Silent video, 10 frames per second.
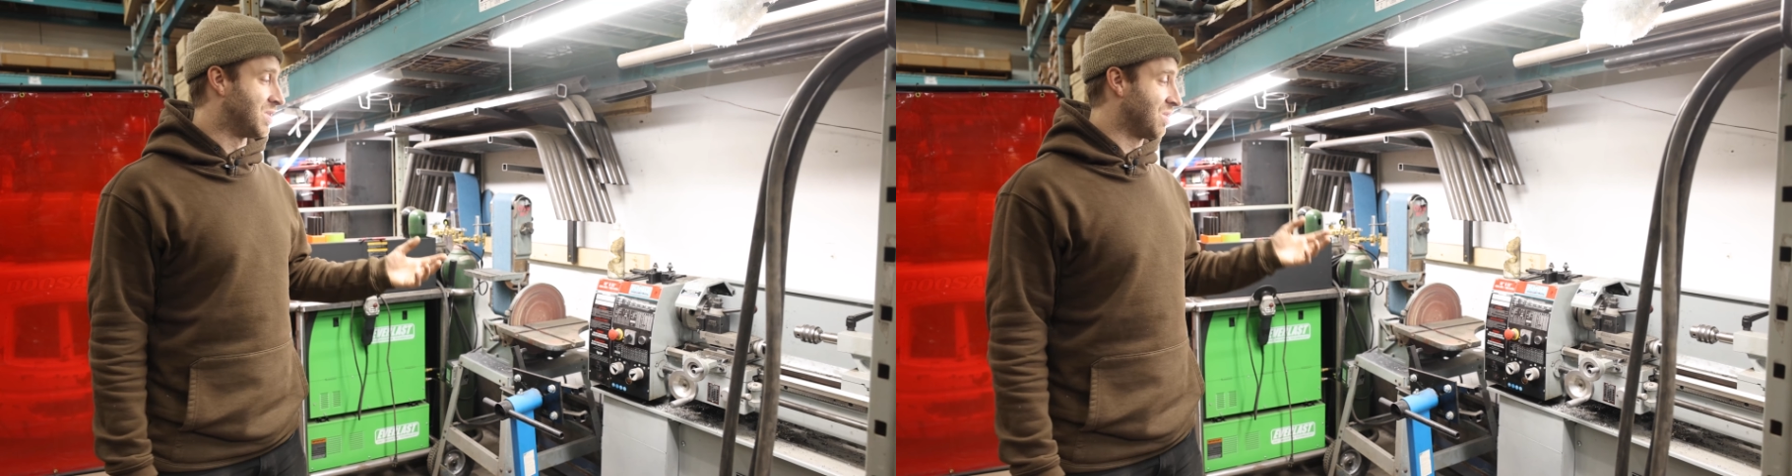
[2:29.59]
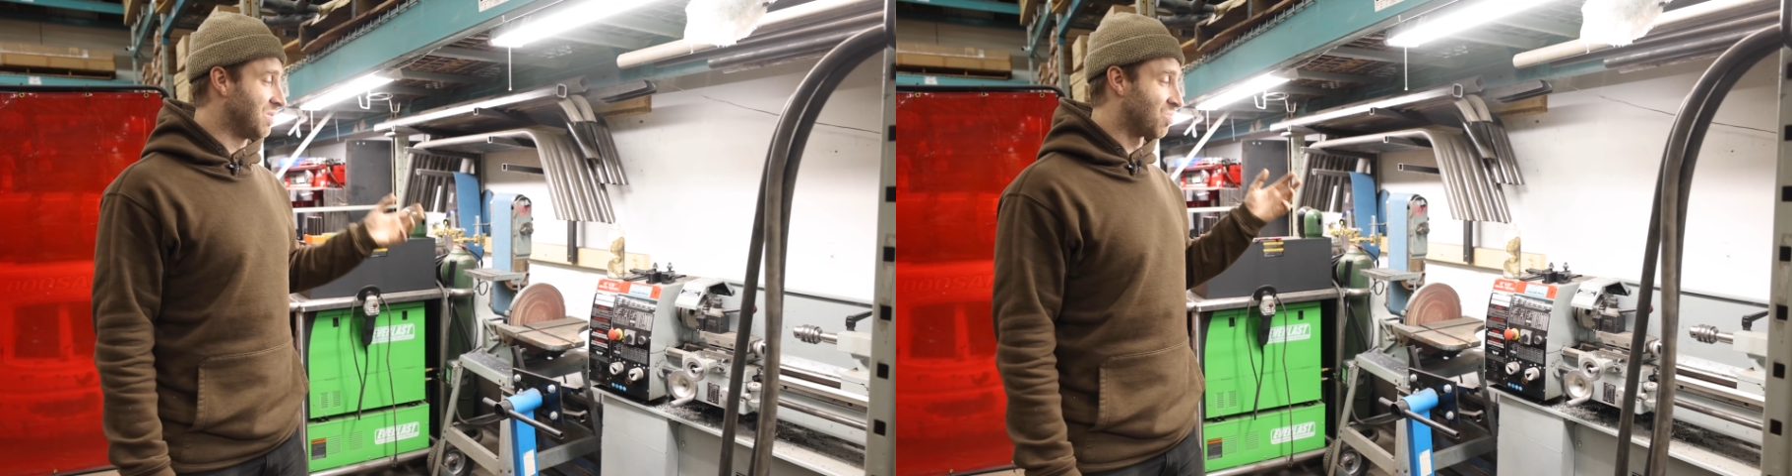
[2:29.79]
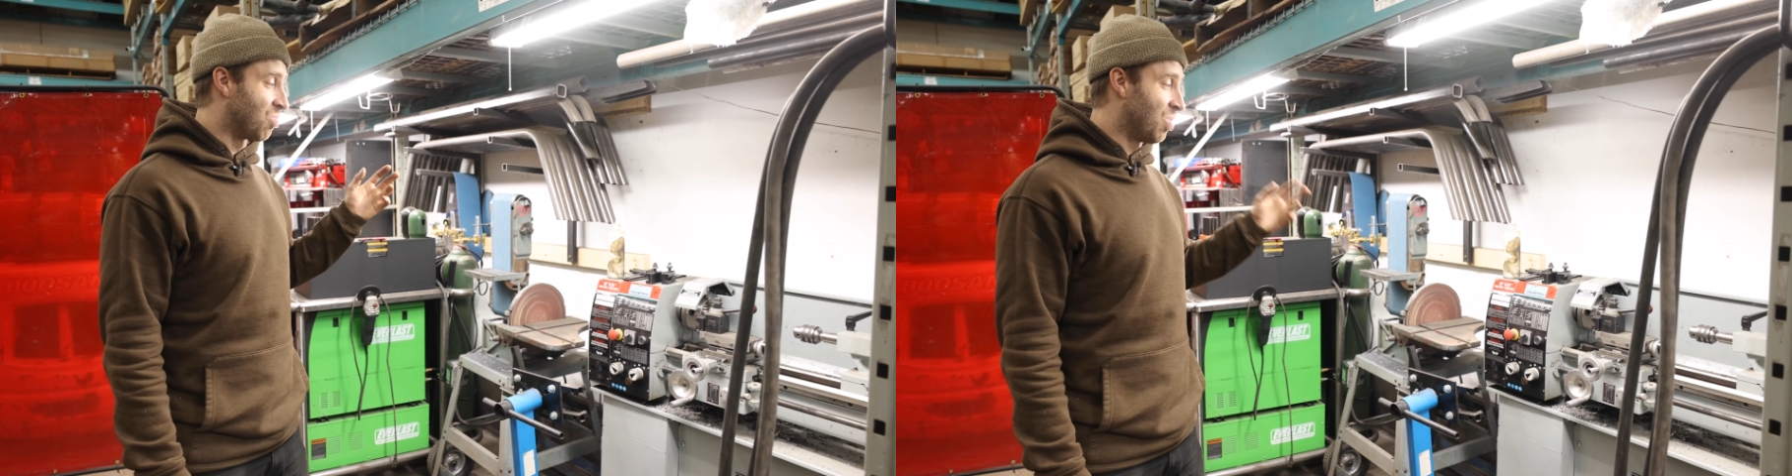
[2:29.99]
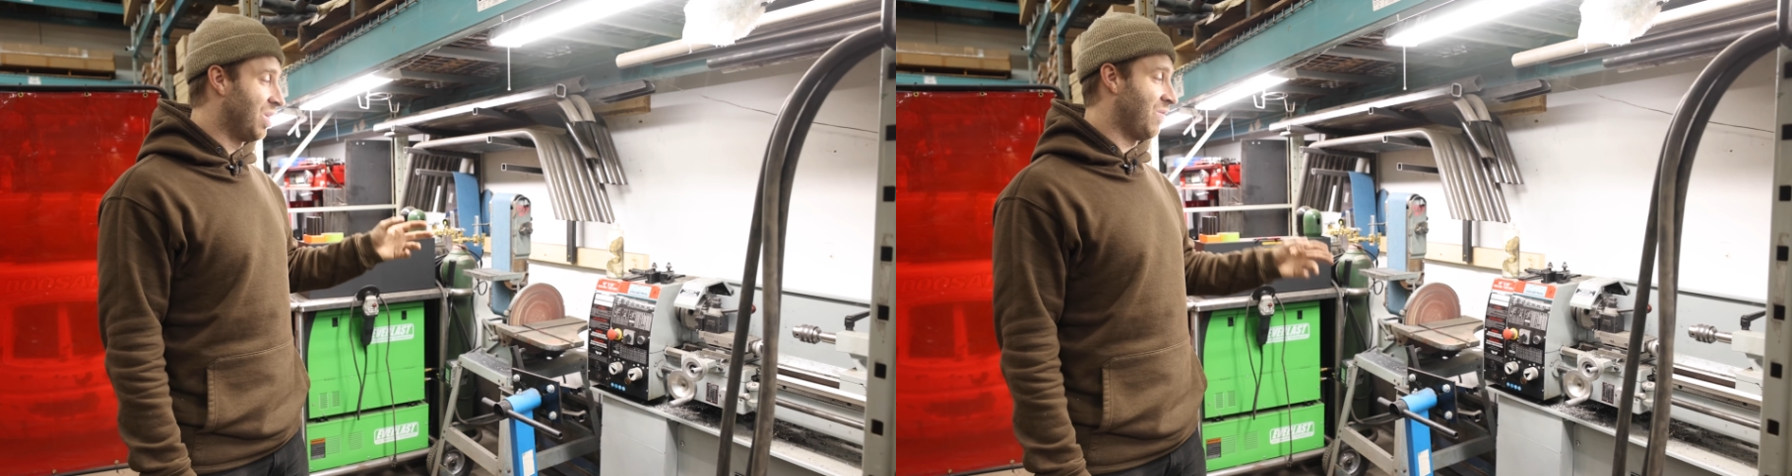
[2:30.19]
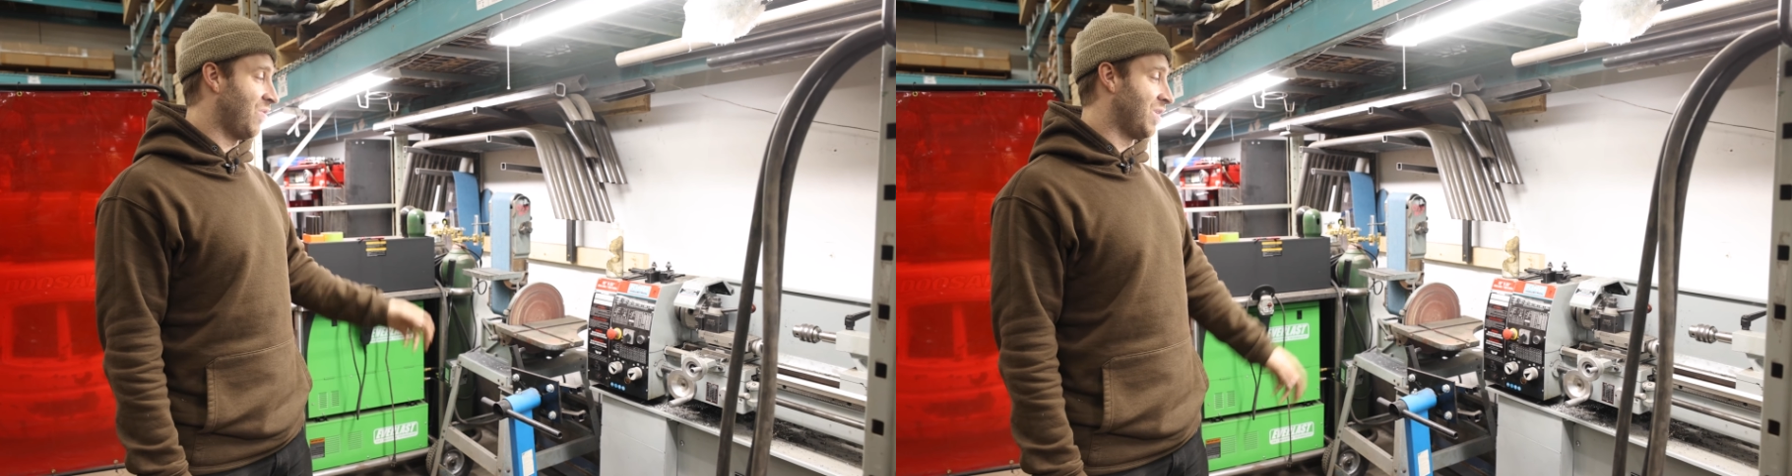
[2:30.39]
So it's
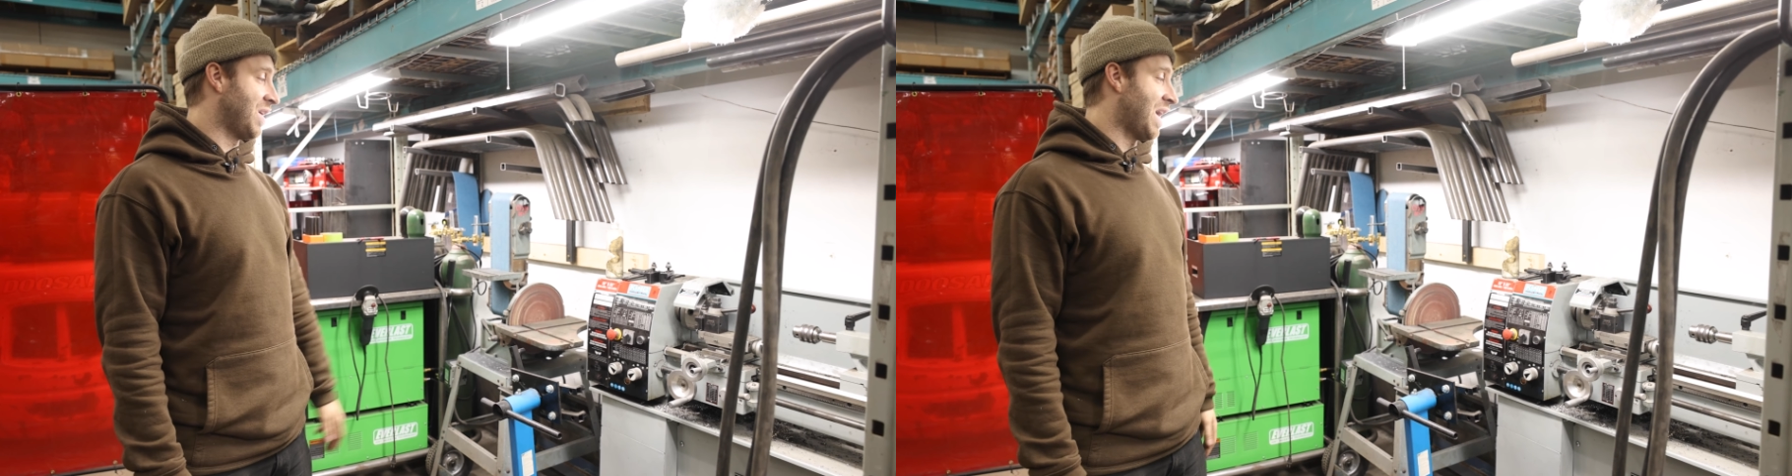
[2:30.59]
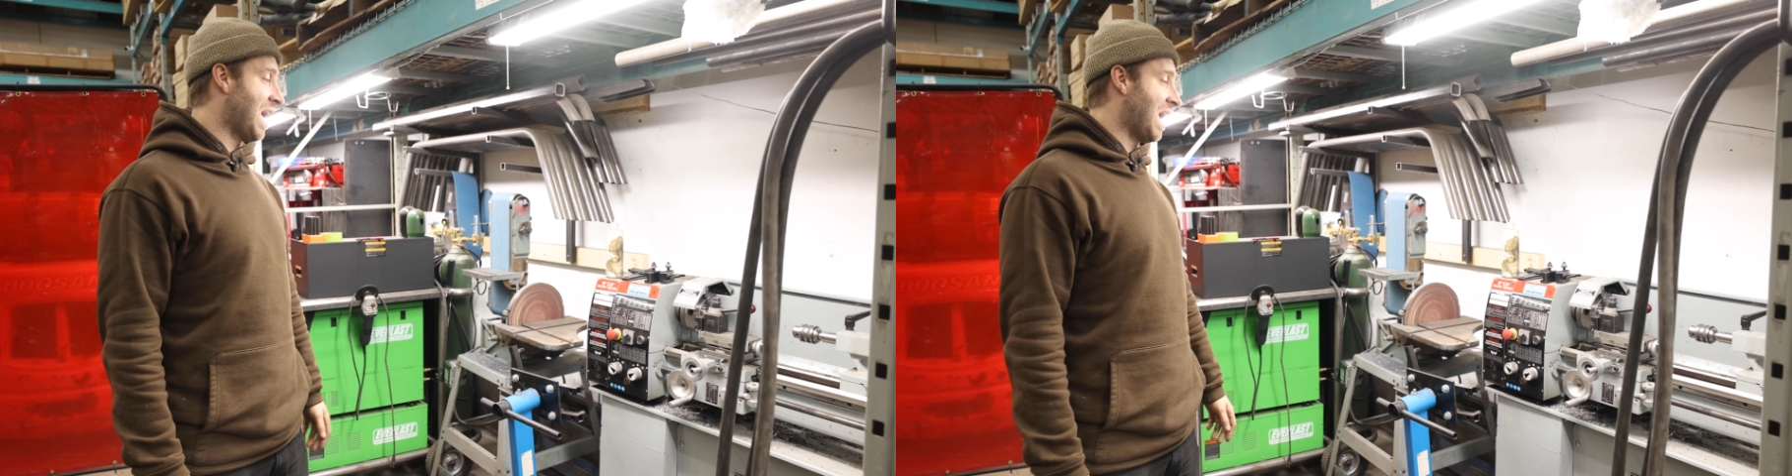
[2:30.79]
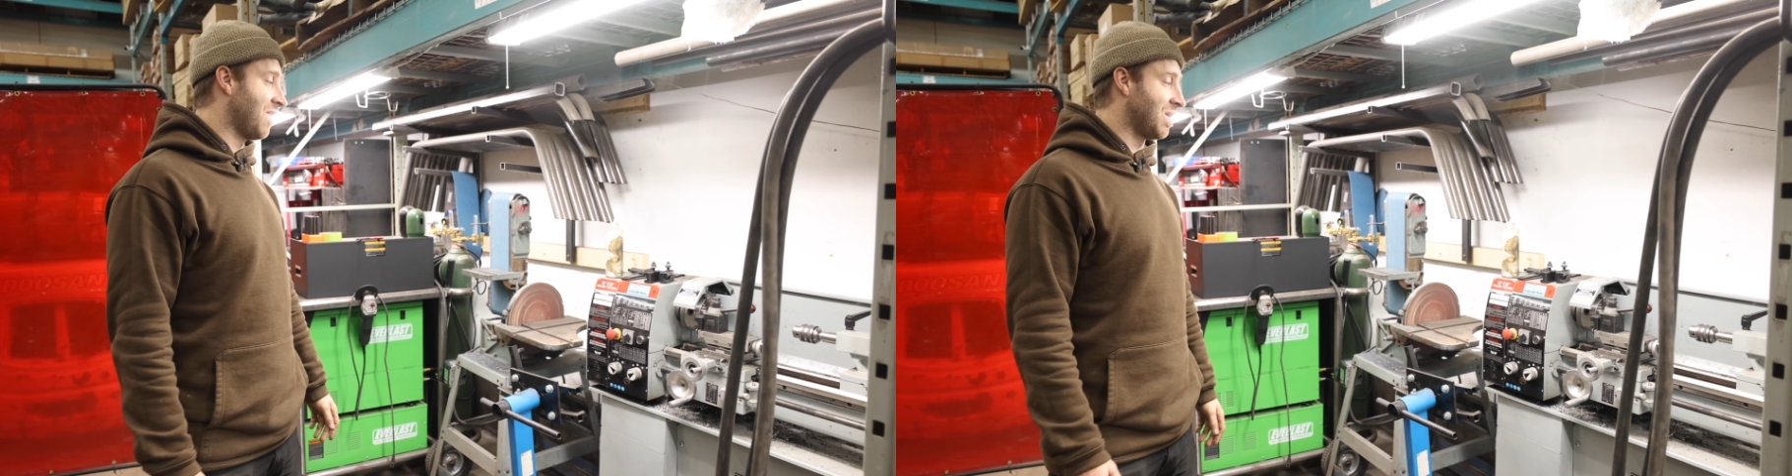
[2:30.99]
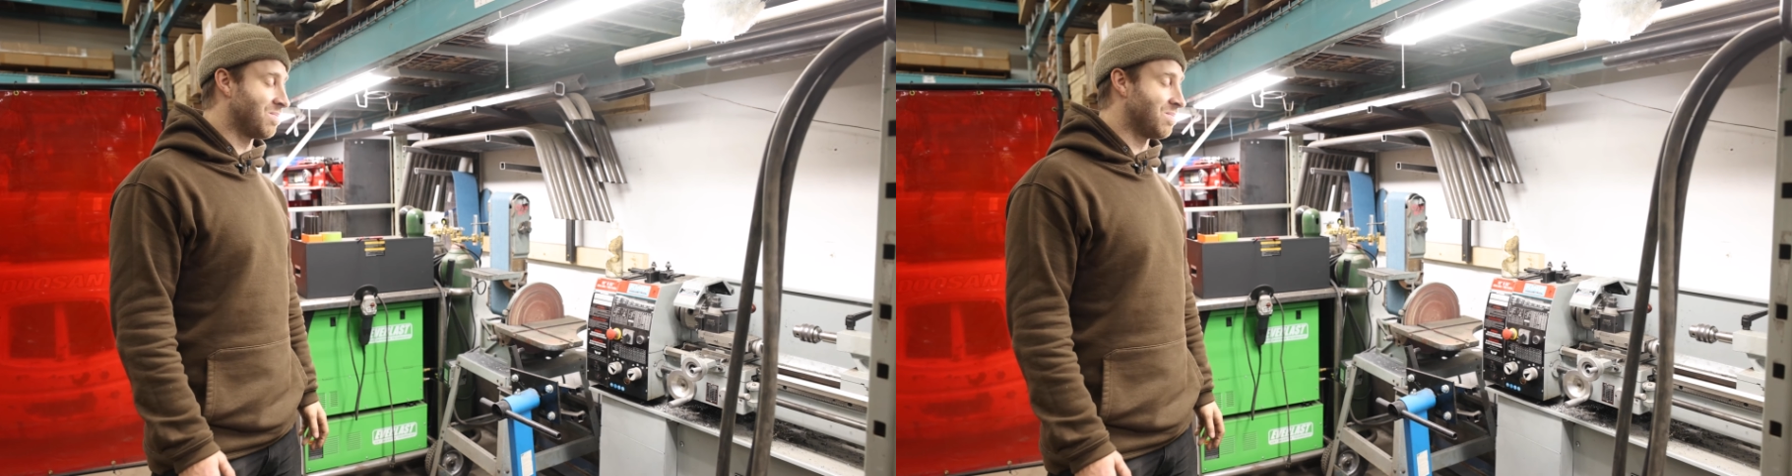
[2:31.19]
really fun to have.